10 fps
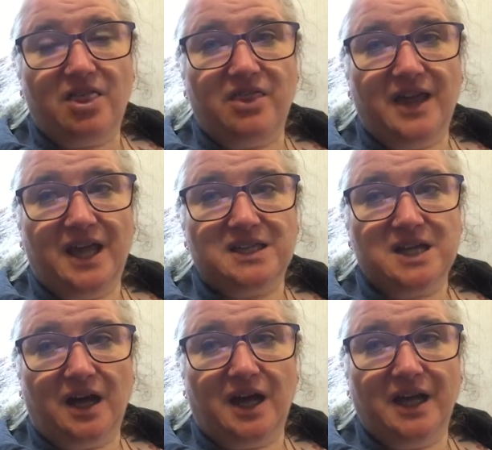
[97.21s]
that
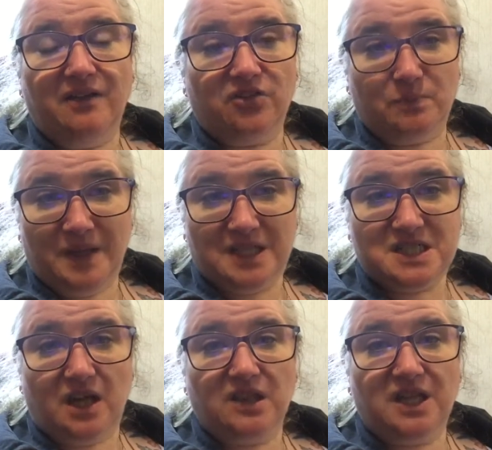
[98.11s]
I have
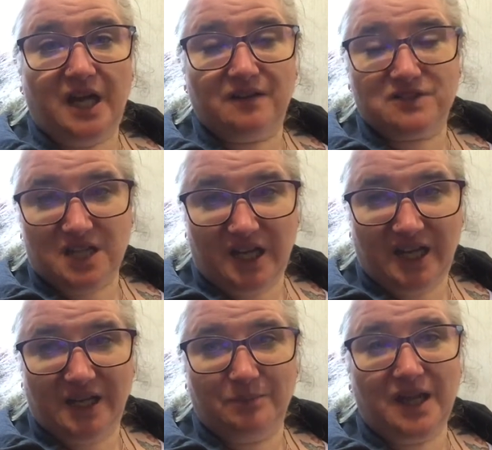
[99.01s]
spent a lot of
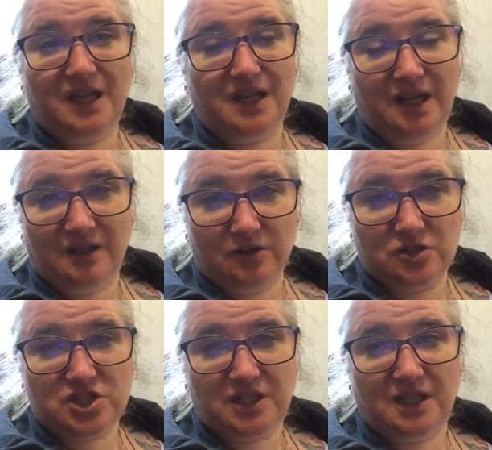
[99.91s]
time and
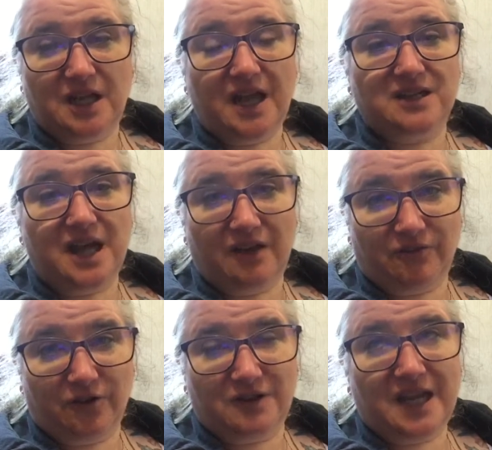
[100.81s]
energy and
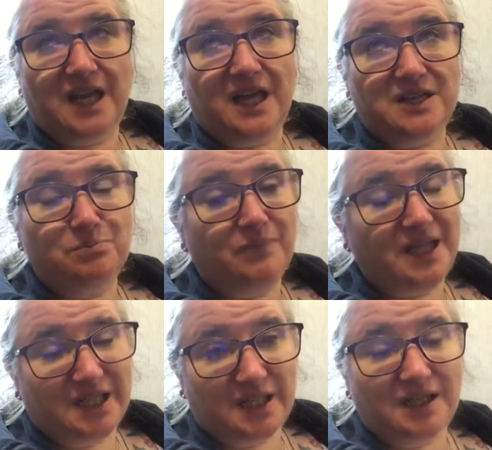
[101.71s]
effort and
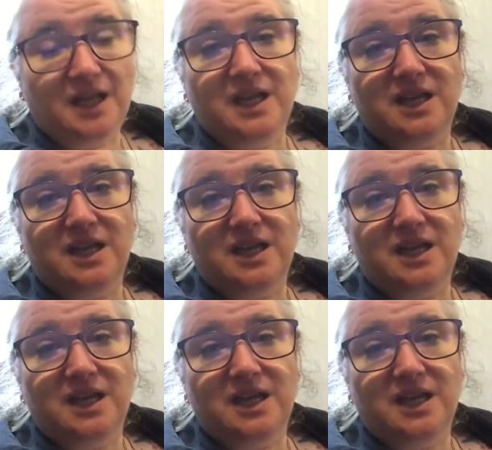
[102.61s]
money